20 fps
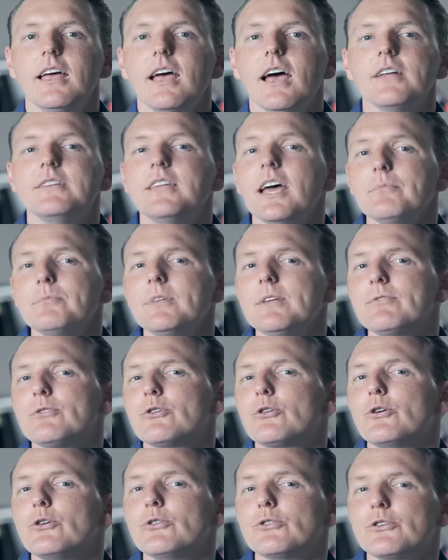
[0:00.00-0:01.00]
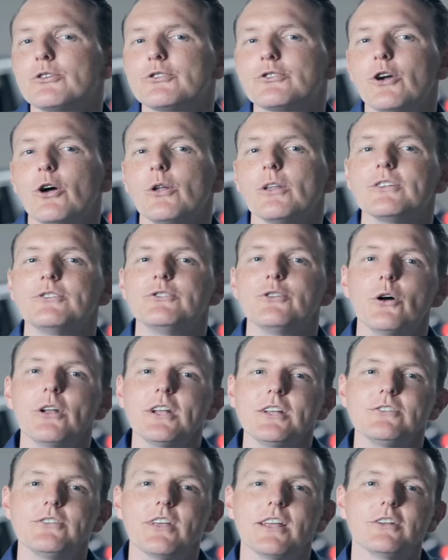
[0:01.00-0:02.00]
Adaptive cruise control is not
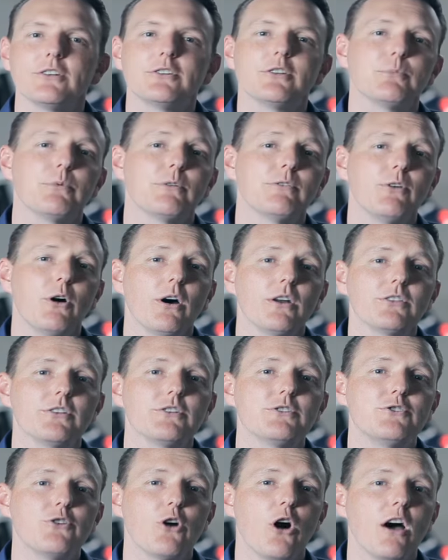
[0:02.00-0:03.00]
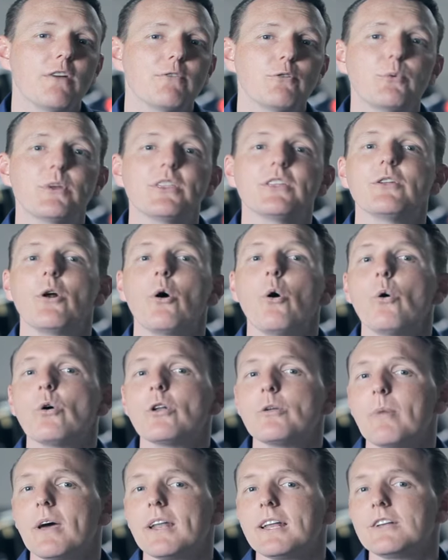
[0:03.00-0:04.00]
intended to provide the driver with an
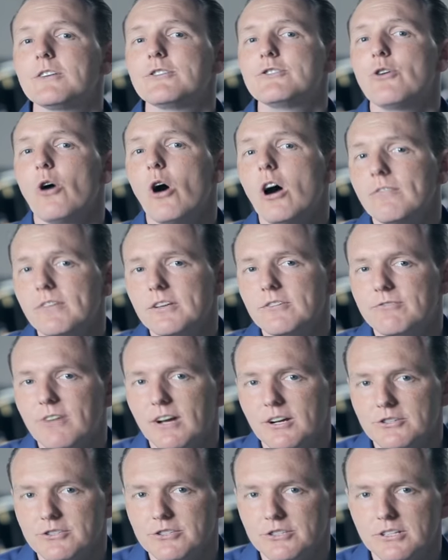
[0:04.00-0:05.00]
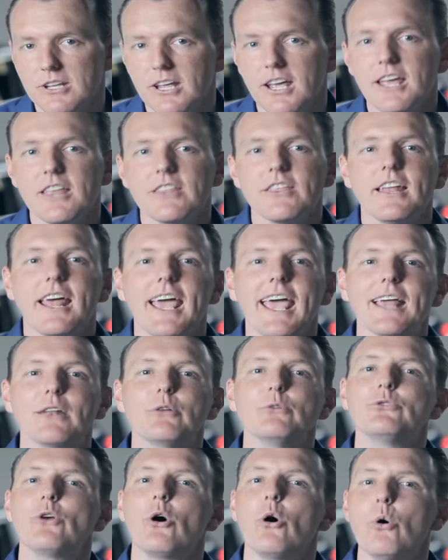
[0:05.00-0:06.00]
automatic driving function that
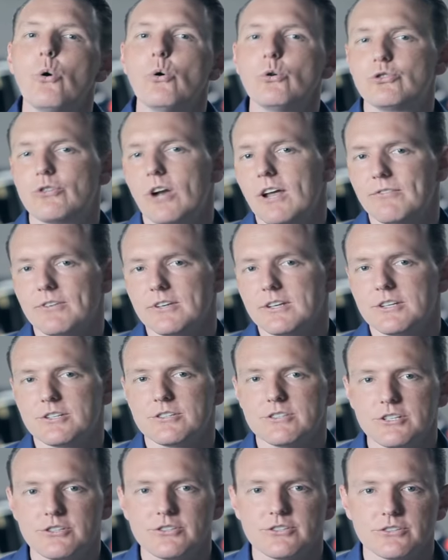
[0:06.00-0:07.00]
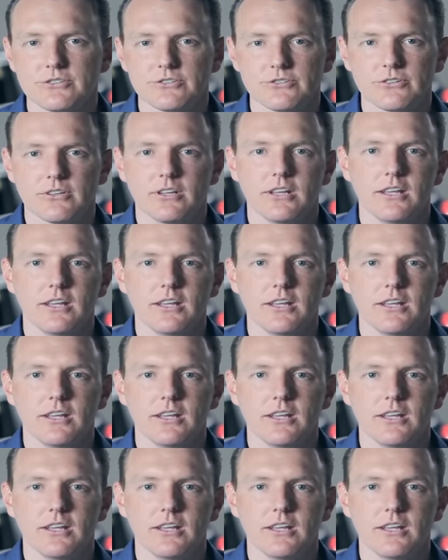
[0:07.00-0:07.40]
handles all traffic conditions.